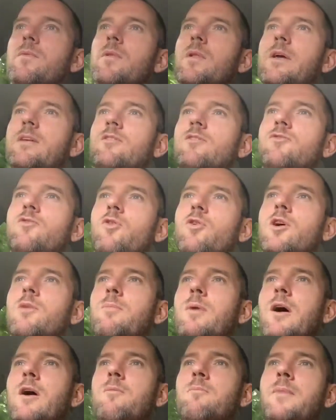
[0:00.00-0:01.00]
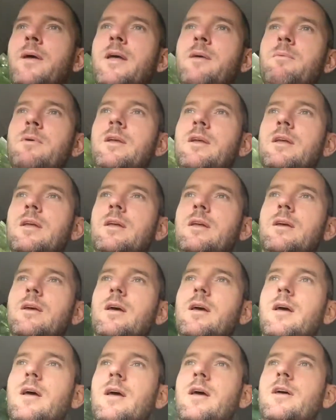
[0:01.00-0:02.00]
like to talk about, maybe
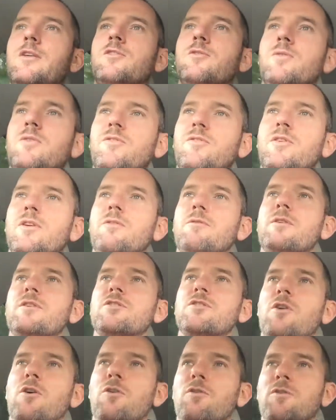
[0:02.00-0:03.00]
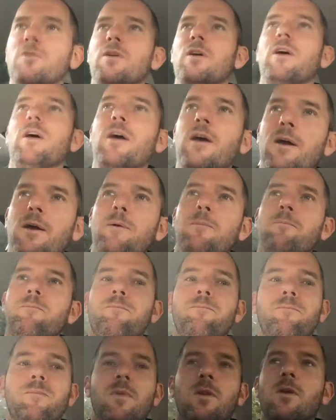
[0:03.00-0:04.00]
uh, do a series on
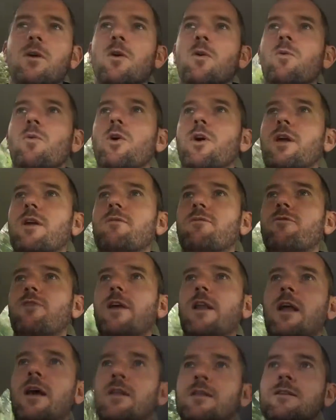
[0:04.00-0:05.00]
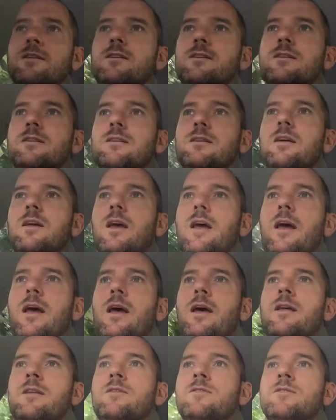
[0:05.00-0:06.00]
um, working freelance
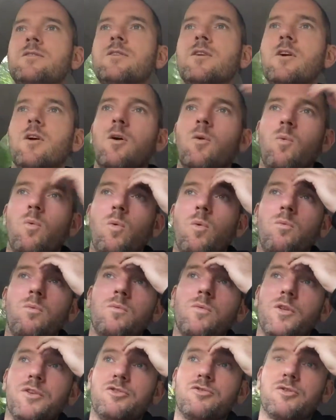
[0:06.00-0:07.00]
and the